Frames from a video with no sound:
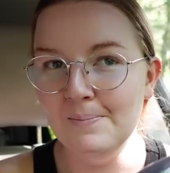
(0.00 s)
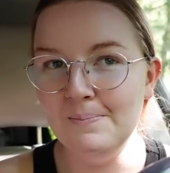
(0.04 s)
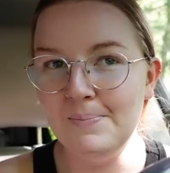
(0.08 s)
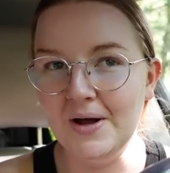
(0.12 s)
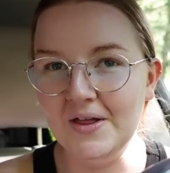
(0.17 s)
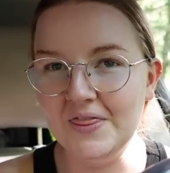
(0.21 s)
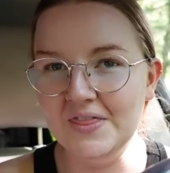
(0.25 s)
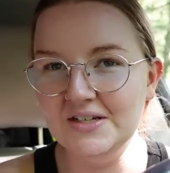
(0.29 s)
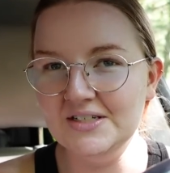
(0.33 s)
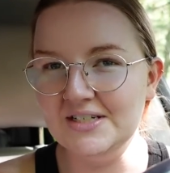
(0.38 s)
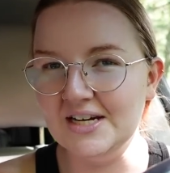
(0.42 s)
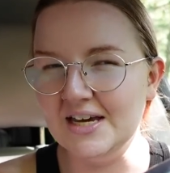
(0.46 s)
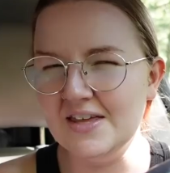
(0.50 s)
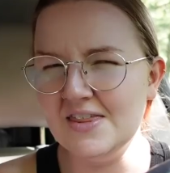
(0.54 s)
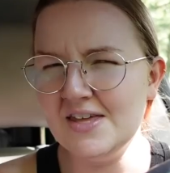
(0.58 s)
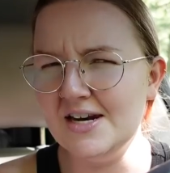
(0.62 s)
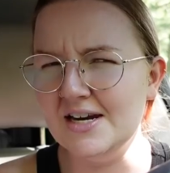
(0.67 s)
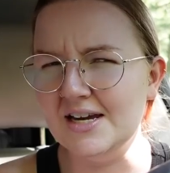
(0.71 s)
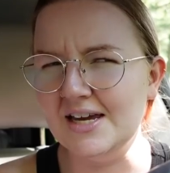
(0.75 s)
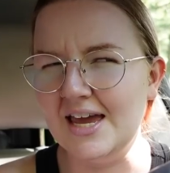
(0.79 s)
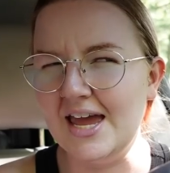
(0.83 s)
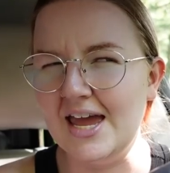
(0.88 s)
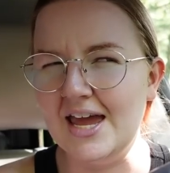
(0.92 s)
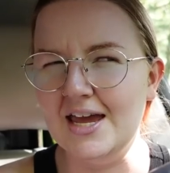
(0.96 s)
But the day that
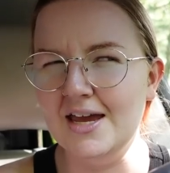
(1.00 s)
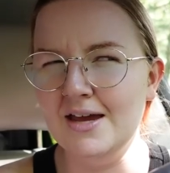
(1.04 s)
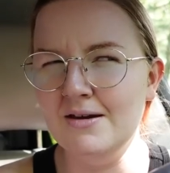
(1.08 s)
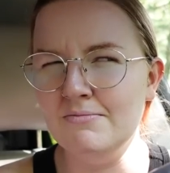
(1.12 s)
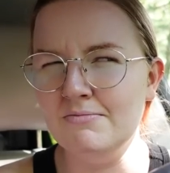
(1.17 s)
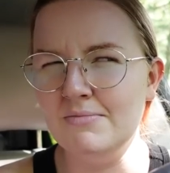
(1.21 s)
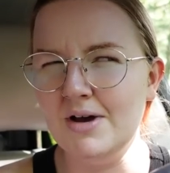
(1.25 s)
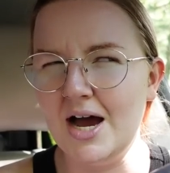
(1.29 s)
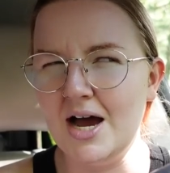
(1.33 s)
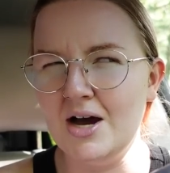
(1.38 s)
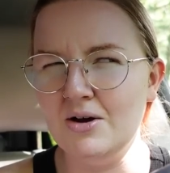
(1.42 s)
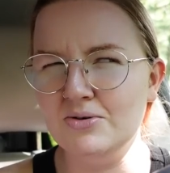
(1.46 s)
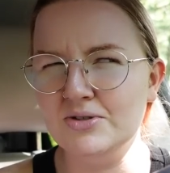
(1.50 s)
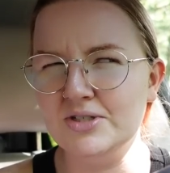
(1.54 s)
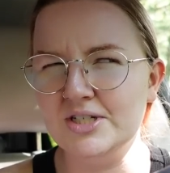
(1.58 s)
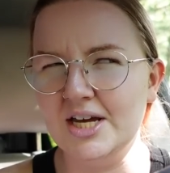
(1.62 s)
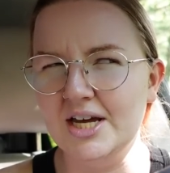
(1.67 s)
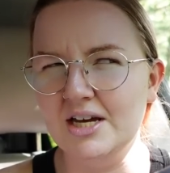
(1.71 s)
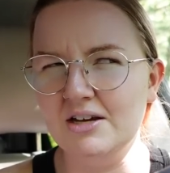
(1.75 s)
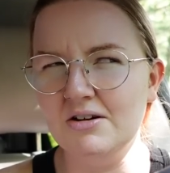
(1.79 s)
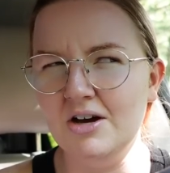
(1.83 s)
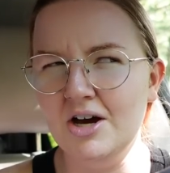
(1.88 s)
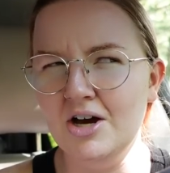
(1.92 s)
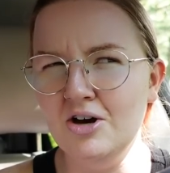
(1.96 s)
it came, I was
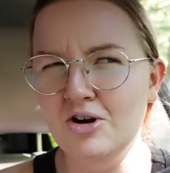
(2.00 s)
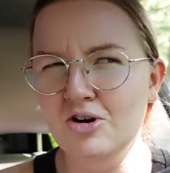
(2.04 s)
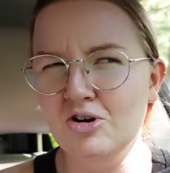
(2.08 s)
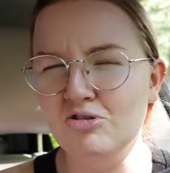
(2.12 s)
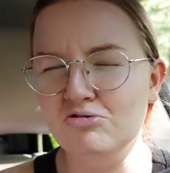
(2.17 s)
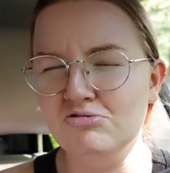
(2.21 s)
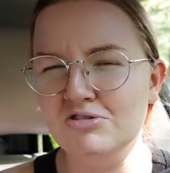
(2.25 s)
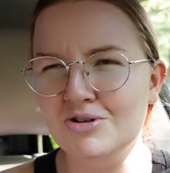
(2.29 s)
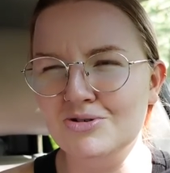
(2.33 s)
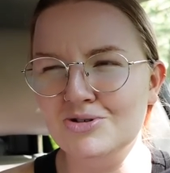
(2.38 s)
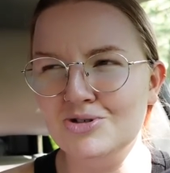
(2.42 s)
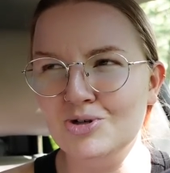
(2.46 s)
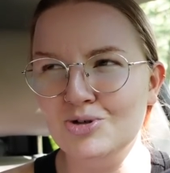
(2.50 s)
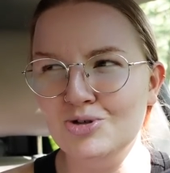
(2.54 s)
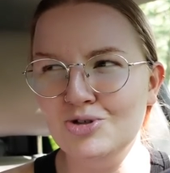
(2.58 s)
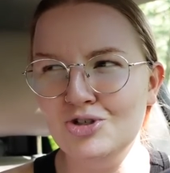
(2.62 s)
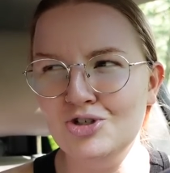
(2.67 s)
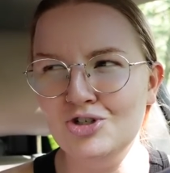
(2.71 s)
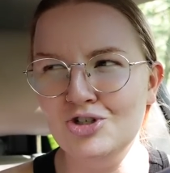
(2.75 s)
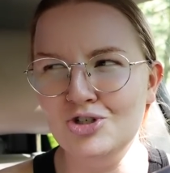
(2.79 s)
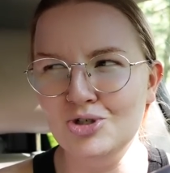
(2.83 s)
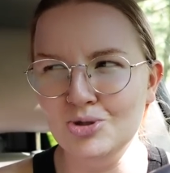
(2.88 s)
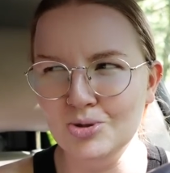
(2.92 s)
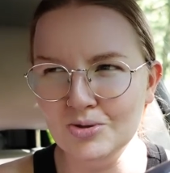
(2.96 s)
like, oh, those are
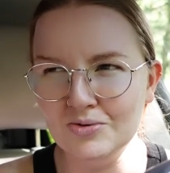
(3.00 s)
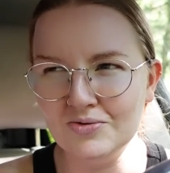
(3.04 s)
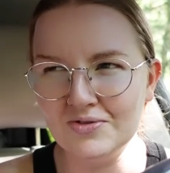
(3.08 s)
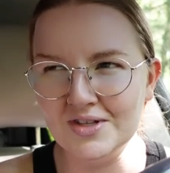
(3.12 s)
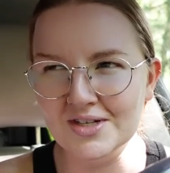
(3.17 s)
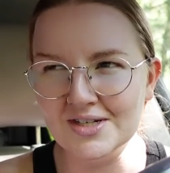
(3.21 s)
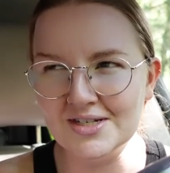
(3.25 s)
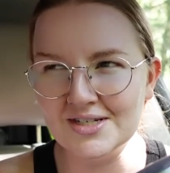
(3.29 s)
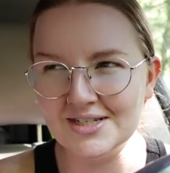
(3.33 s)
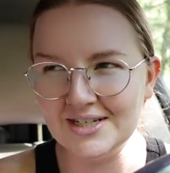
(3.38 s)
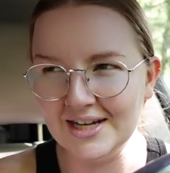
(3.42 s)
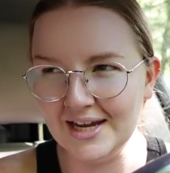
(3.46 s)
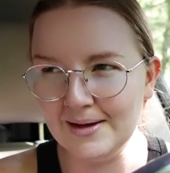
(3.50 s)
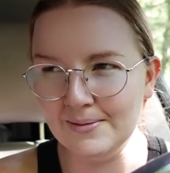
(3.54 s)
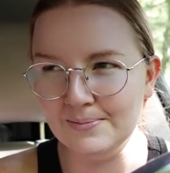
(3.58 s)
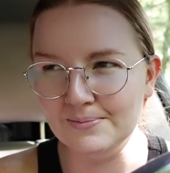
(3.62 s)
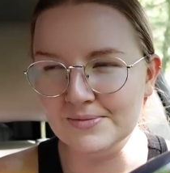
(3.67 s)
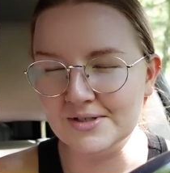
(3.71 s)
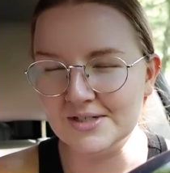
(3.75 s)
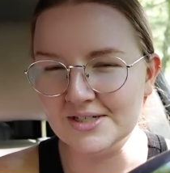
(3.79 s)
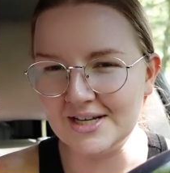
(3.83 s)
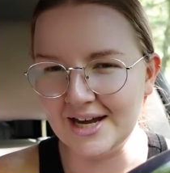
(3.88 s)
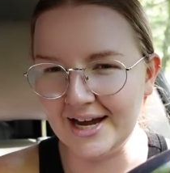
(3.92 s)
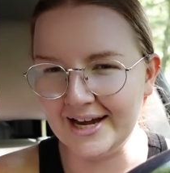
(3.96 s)
two of the same
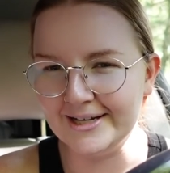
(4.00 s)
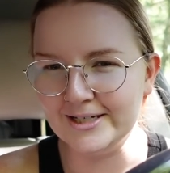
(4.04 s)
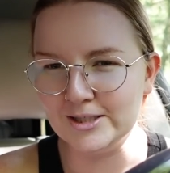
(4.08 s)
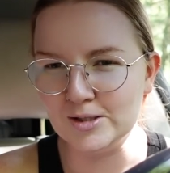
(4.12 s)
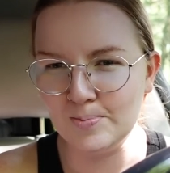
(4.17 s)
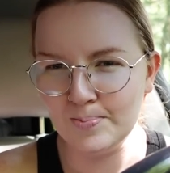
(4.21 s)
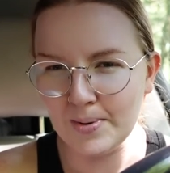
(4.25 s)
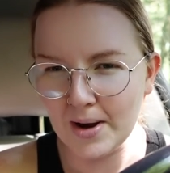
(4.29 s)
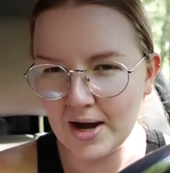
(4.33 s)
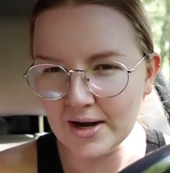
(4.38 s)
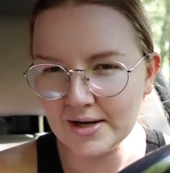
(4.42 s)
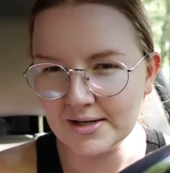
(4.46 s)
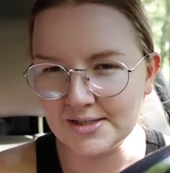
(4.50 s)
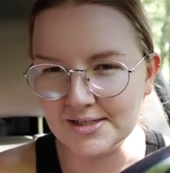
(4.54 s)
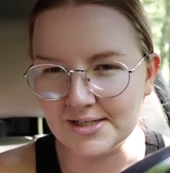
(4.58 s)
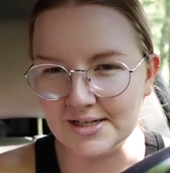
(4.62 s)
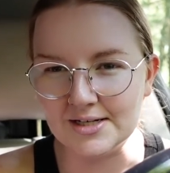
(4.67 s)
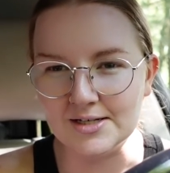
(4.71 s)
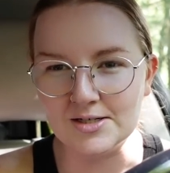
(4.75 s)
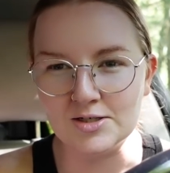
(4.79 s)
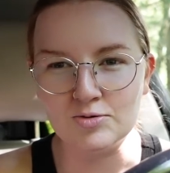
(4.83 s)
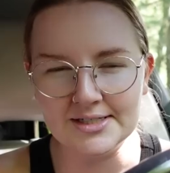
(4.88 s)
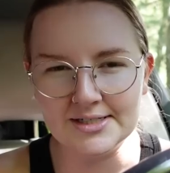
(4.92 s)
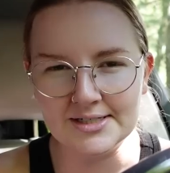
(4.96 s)
size
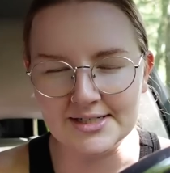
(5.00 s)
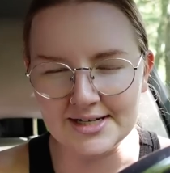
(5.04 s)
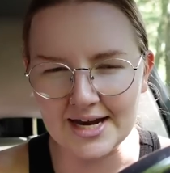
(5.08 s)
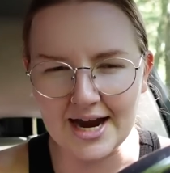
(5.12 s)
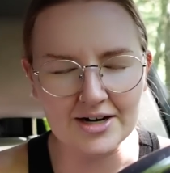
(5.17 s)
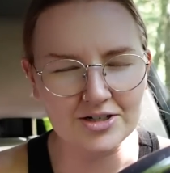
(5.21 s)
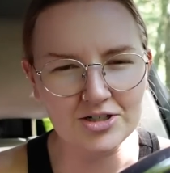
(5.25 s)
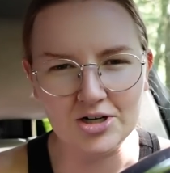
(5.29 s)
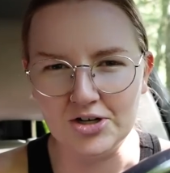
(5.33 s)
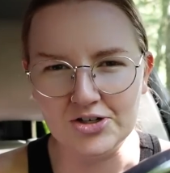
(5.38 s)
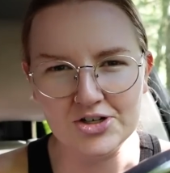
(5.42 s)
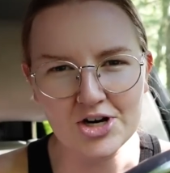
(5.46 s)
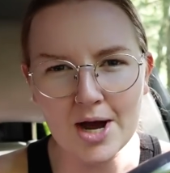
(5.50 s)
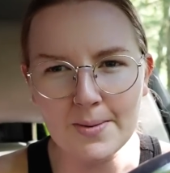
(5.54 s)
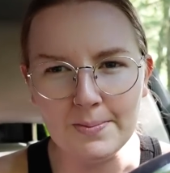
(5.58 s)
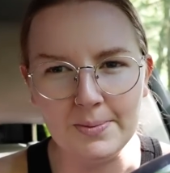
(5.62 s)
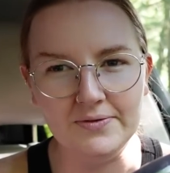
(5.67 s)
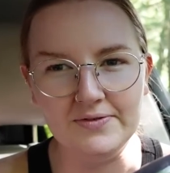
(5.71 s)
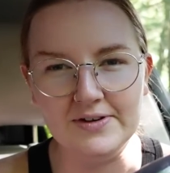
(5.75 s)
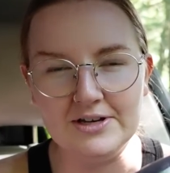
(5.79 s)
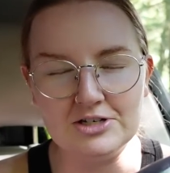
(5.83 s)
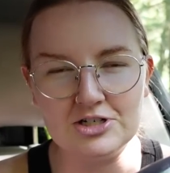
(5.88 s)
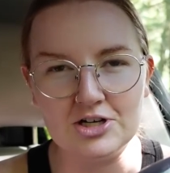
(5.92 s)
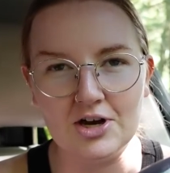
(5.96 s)
boxes stacked on top
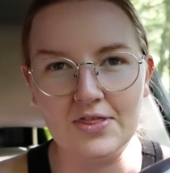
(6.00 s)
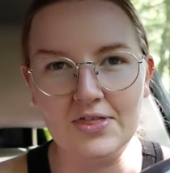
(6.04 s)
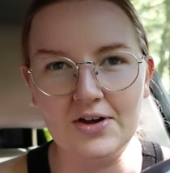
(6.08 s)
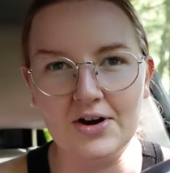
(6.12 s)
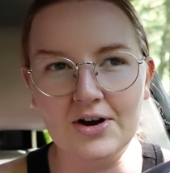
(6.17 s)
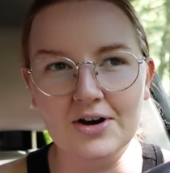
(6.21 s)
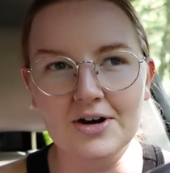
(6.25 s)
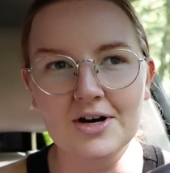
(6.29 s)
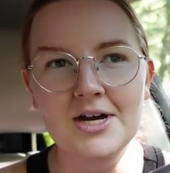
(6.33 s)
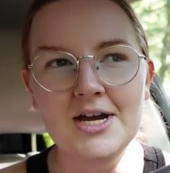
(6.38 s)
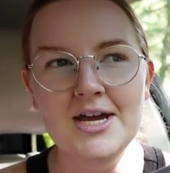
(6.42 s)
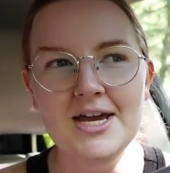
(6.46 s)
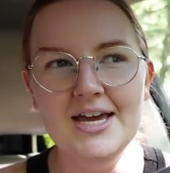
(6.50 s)
of each other.